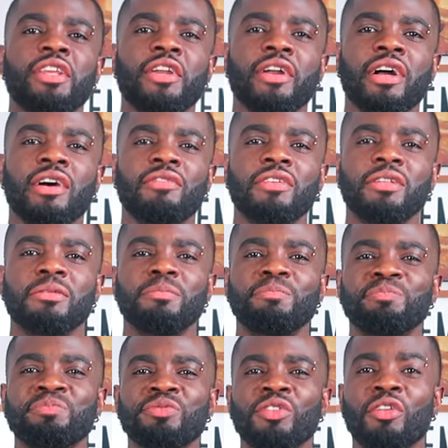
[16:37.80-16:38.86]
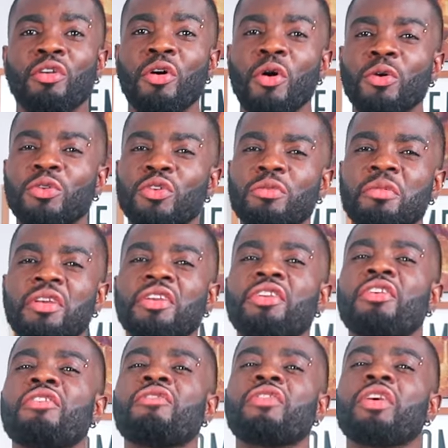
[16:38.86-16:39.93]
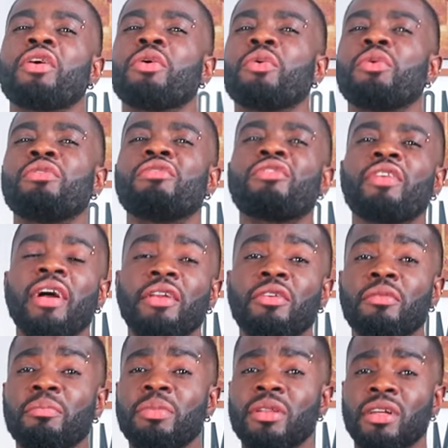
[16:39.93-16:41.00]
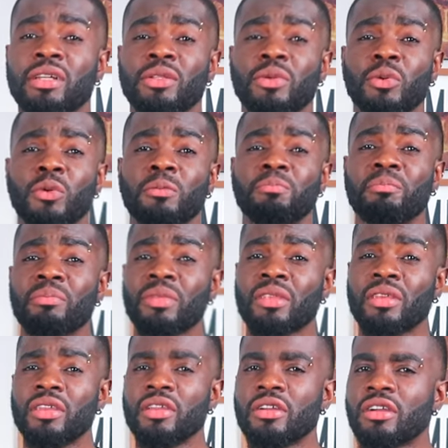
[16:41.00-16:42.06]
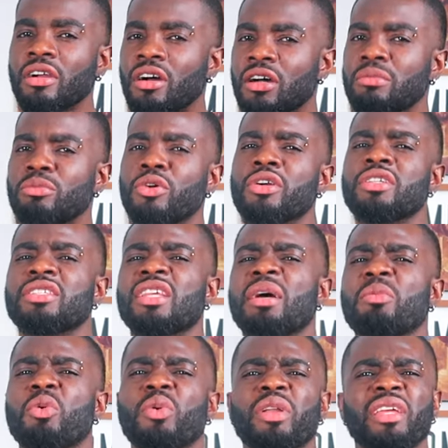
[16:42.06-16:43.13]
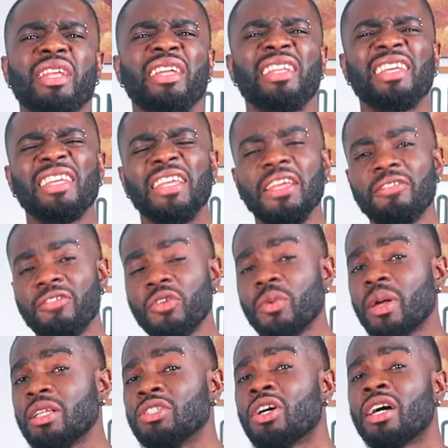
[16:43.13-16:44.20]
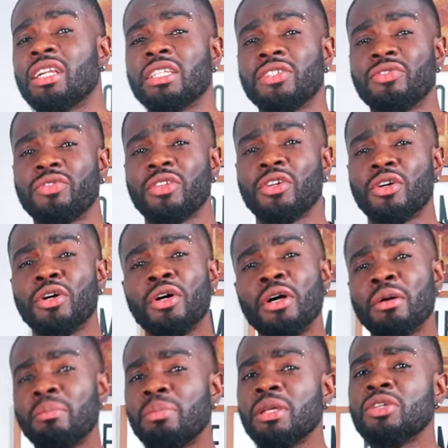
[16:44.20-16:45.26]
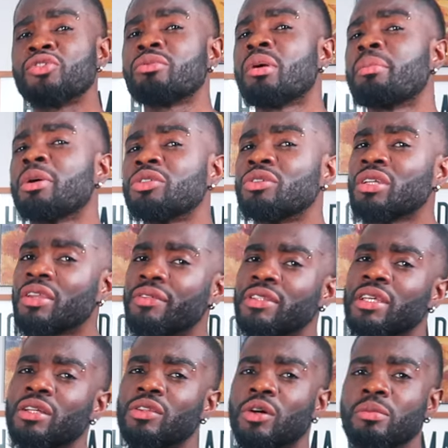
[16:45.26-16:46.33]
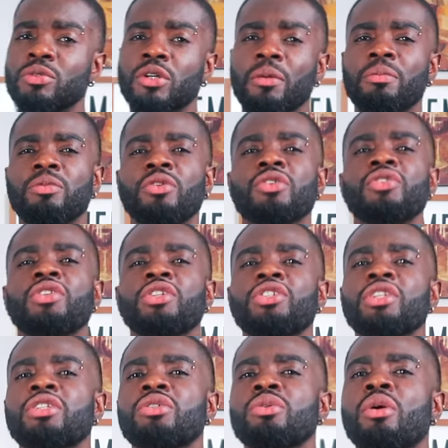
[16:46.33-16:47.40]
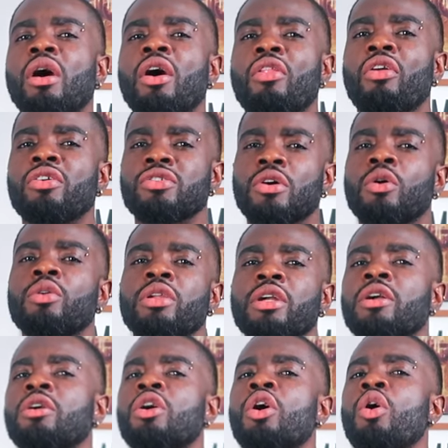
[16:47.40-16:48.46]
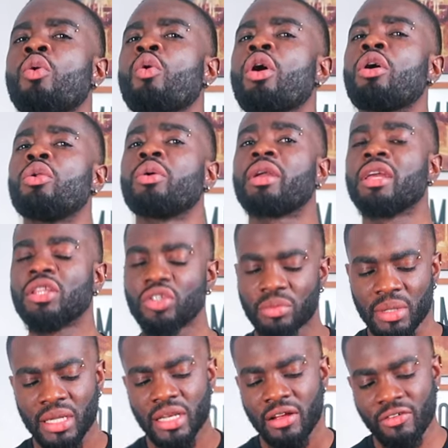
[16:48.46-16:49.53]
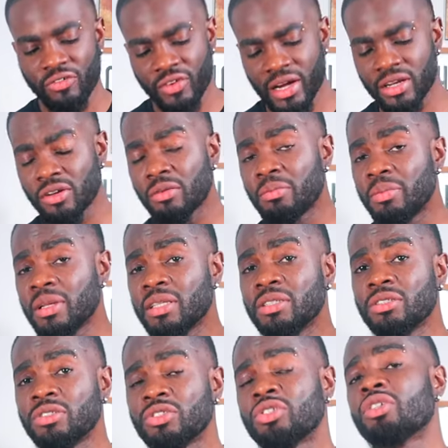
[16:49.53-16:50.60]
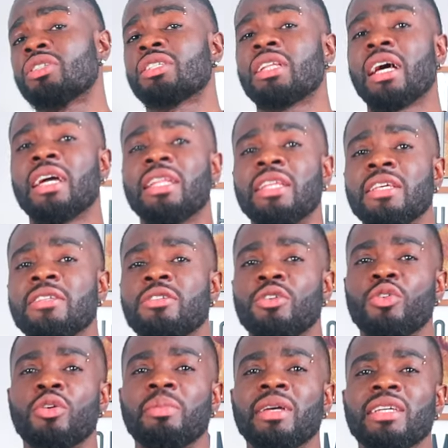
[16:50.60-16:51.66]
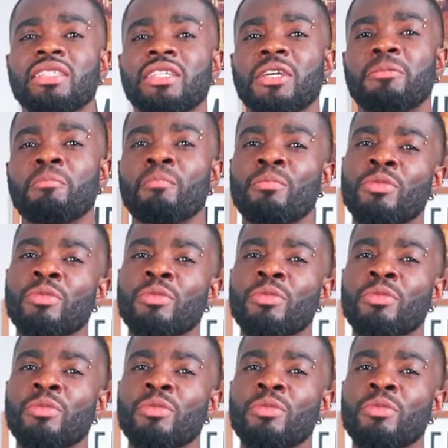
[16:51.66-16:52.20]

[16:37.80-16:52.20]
there you have it. How to make your very own fried dumpling at home here on Morris Time Cooking It. If you enjoyed this video, Please remember to give it a thumbs up to suggest to others out there who are looking to make their fried dumpling just like this. You know me I say?